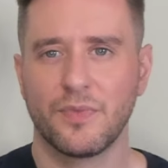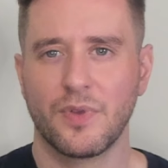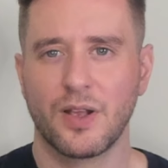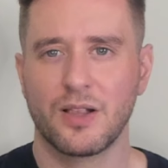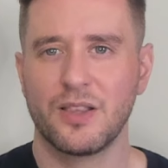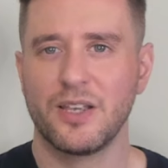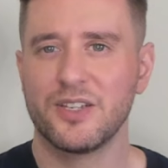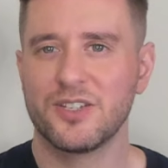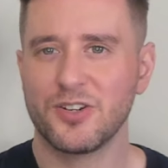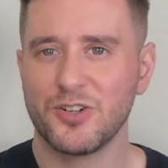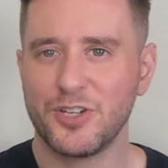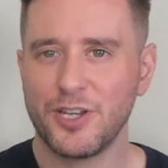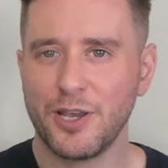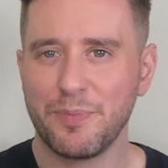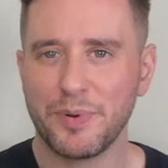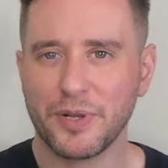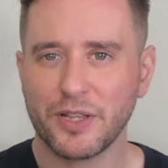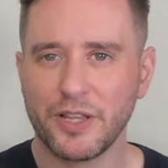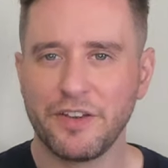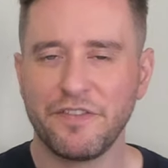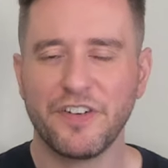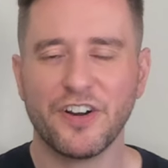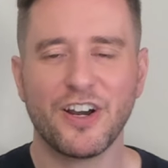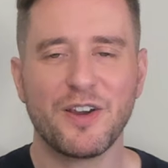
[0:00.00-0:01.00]
These are
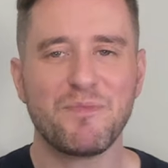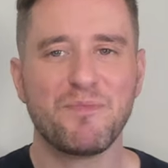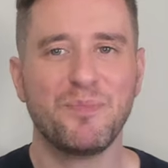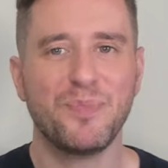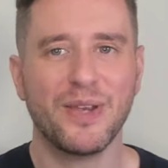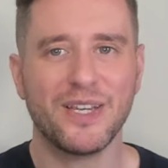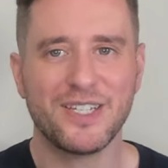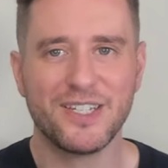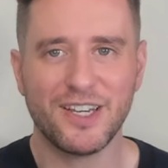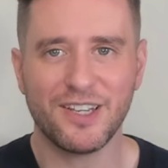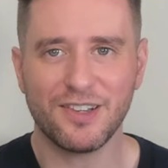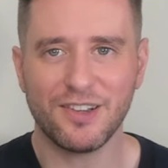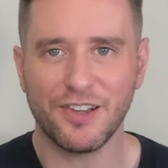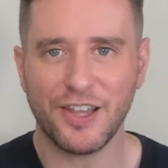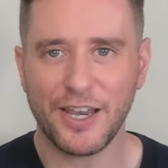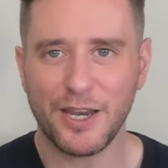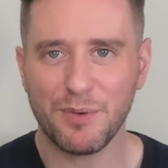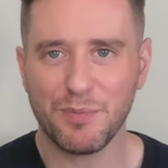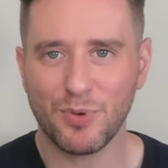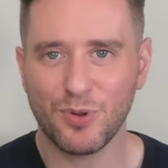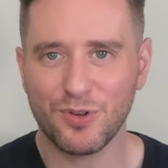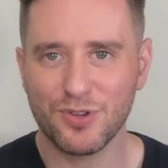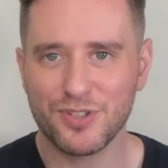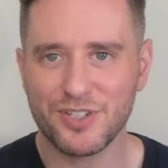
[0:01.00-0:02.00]
typically very busy
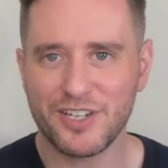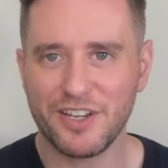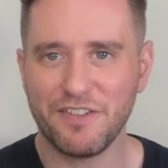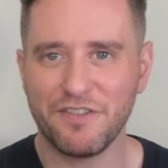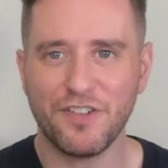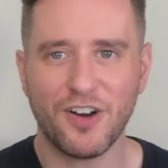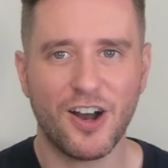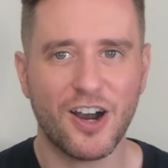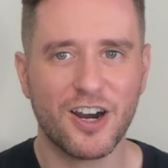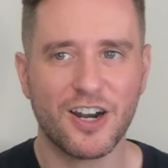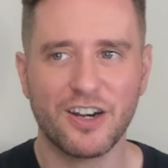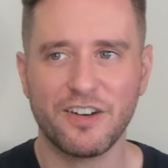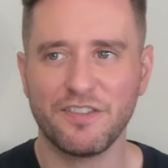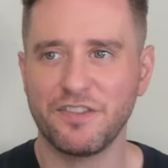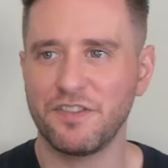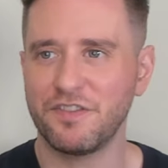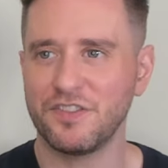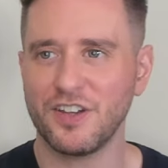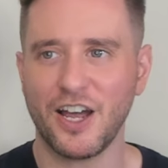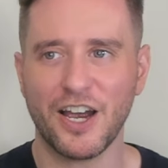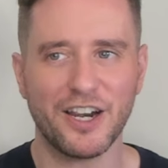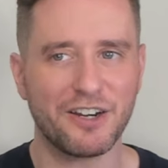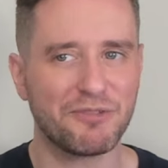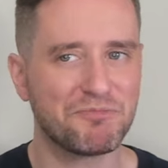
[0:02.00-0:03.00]
labels, evocative of
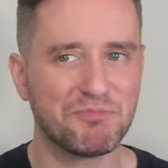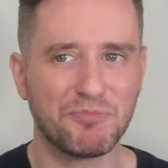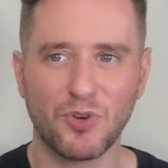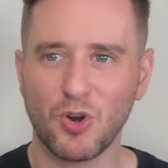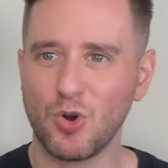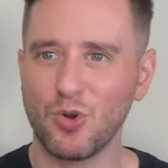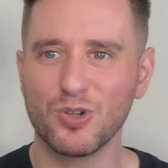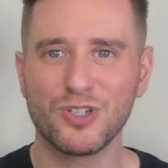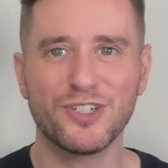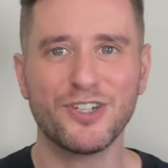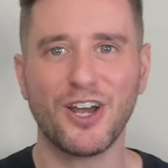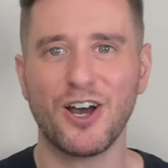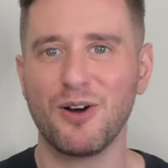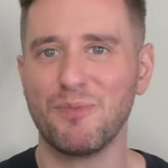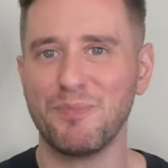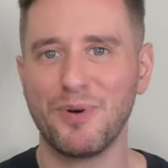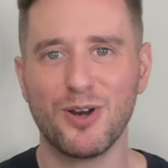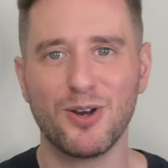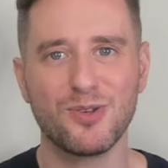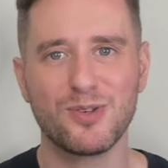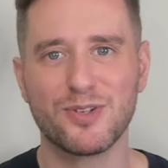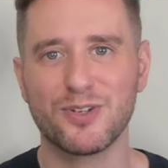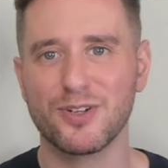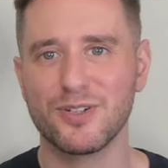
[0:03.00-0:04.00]
like old style
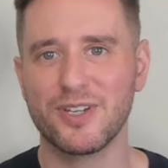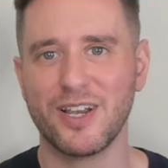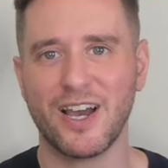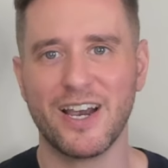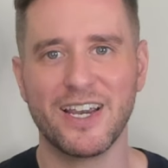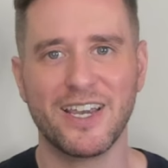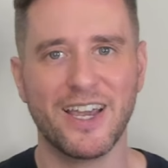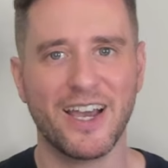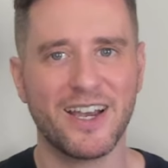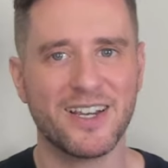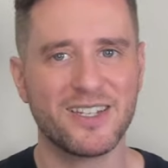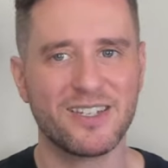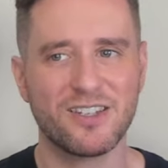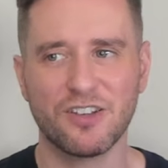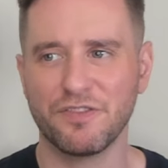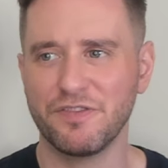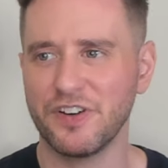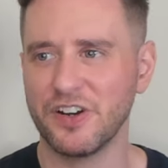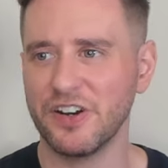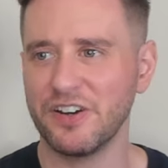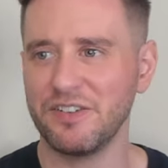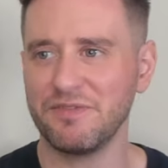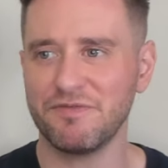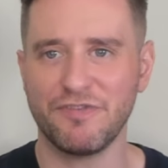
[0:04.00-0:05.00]
posters, I guess. They're
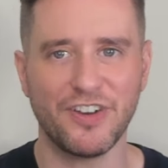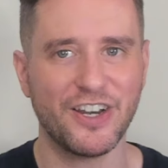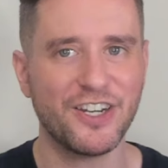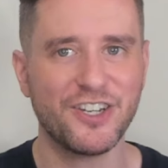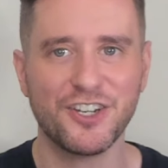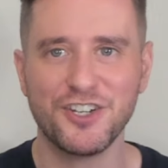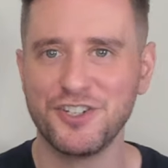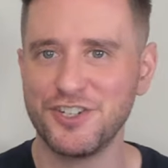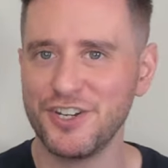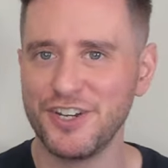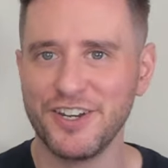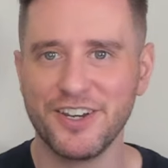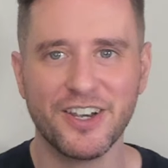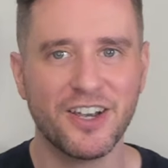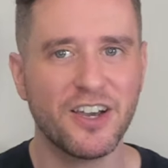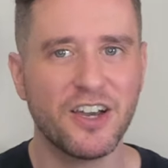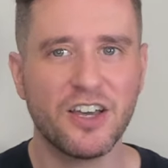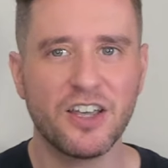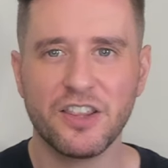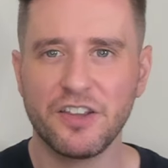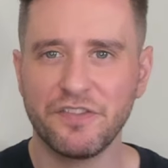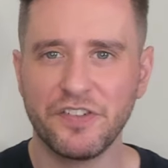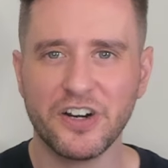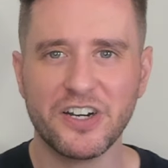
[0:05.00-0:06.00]
very vintagey,
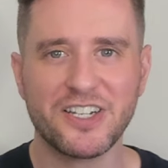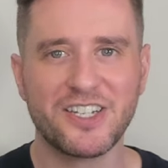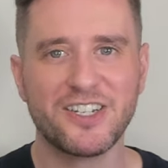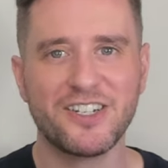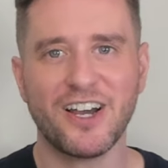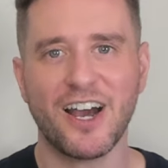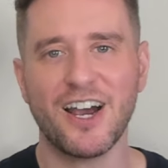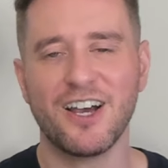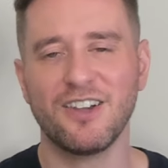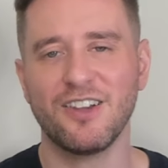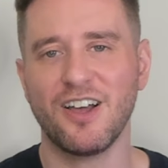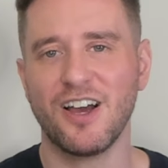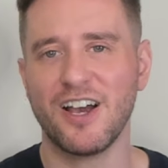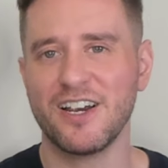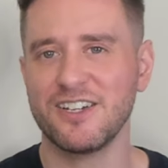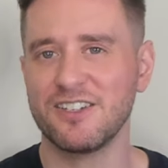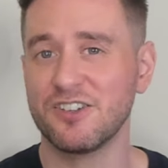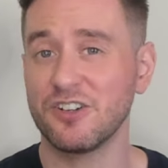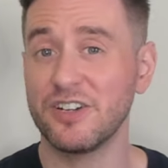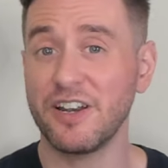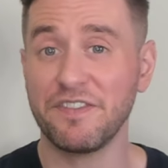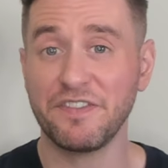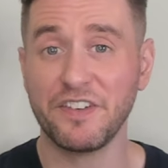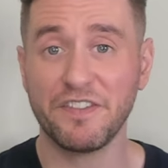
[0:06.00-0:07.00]
they're very stylized, they're
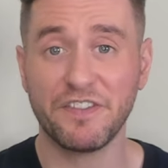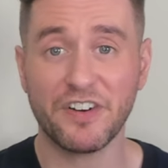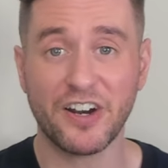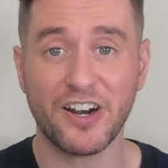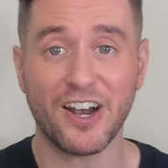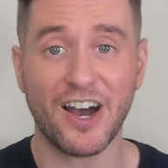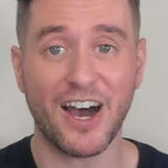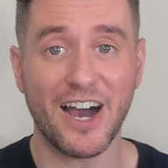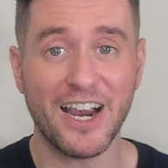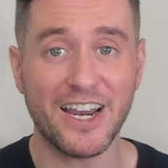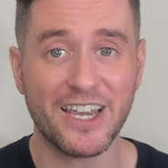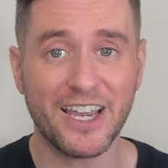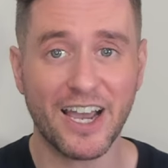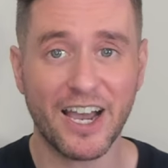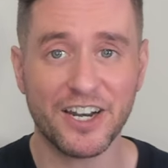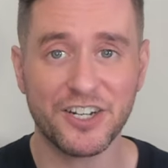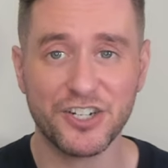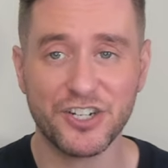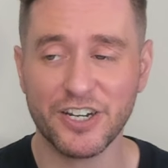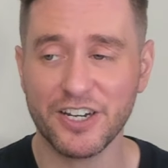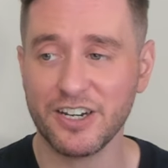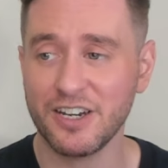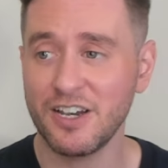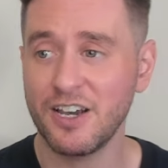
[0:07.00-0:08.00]
definitely very
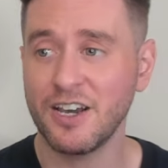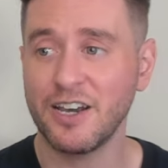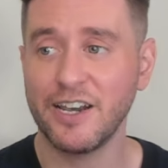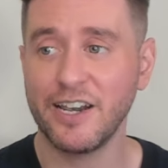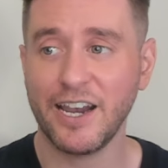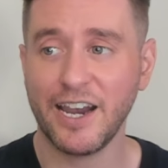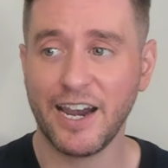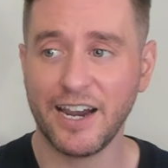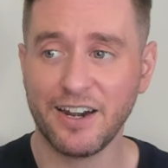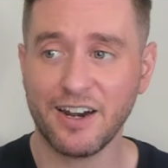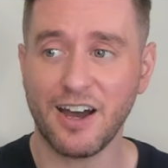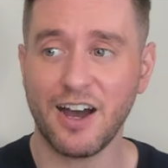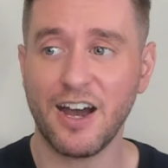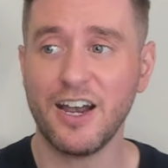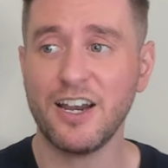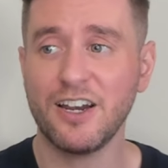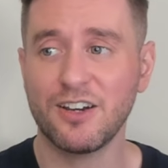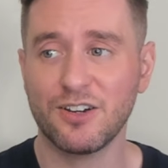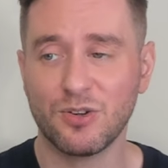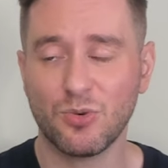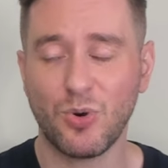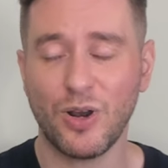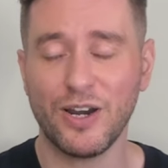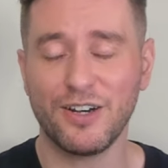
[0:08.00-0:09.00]
eye-catching, and I
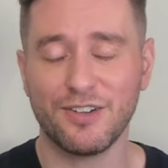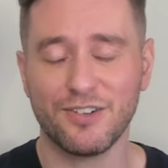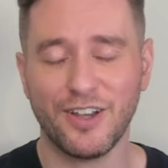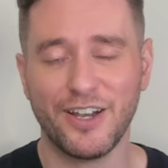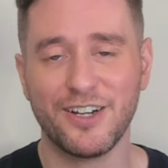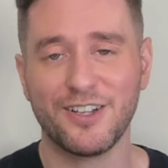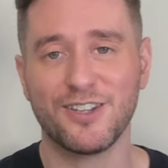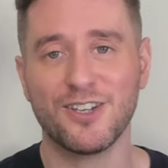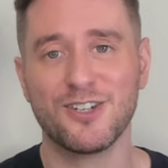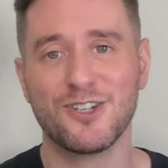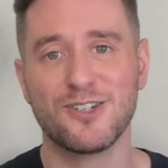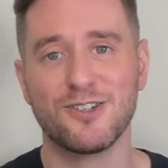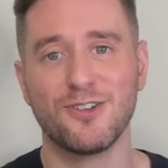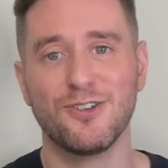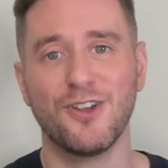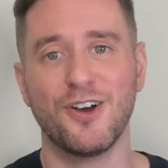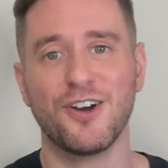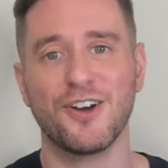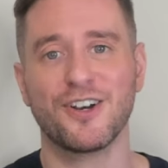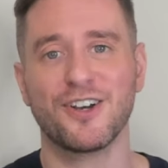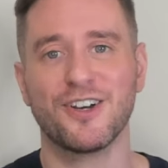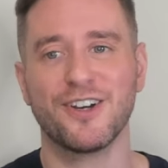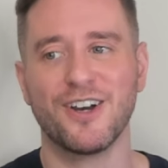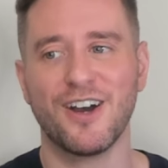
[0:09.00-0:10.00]
quite like this
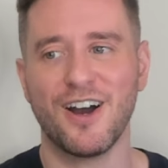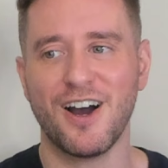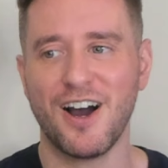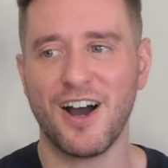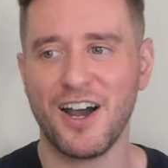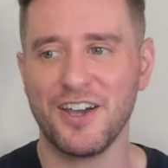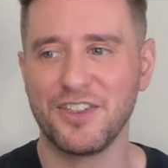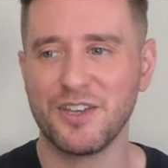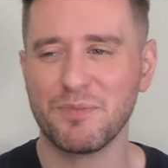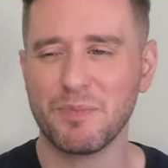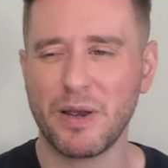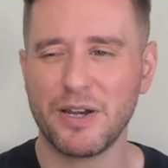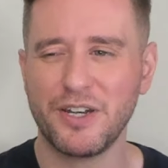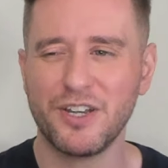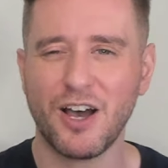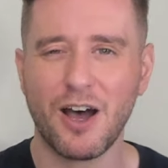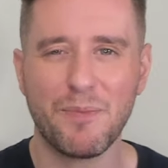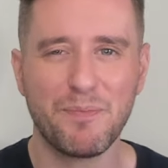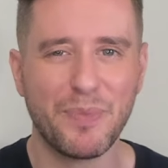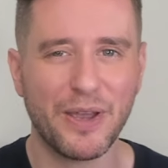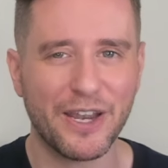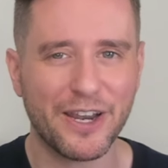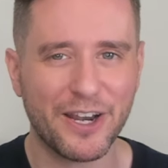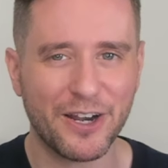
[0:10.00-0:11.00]
look. I think my
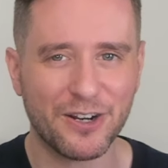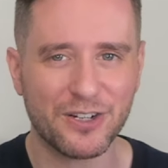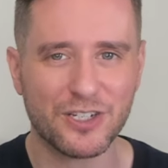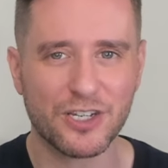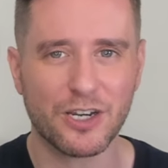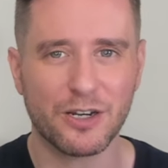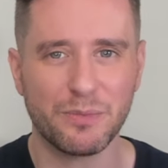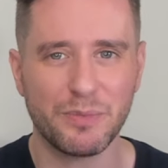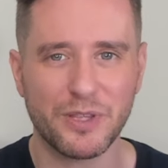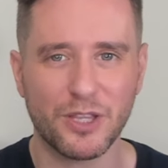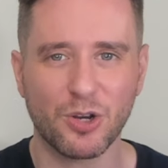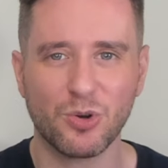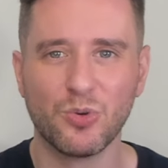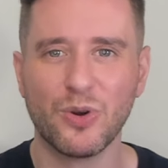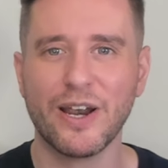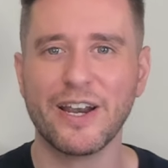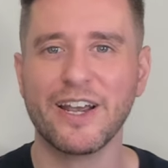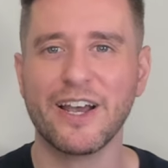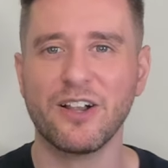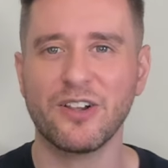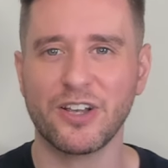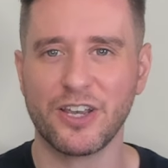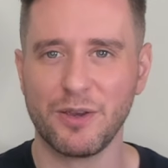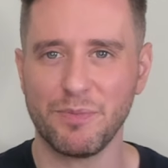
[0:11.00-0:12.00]
top pick here is going to be the Craig
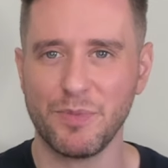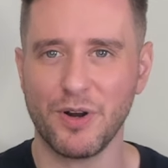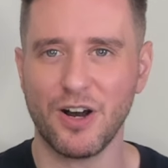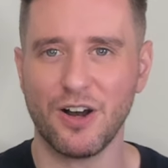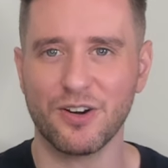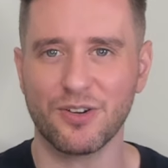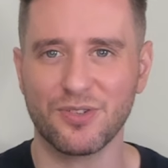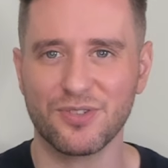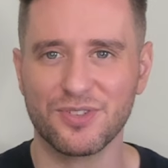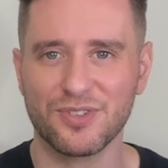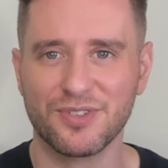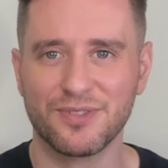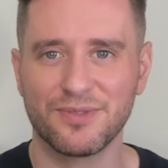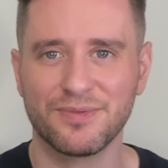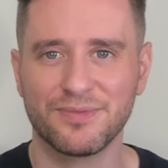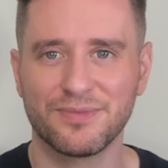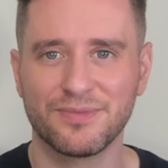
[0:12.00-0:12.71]
Ellachie bottles.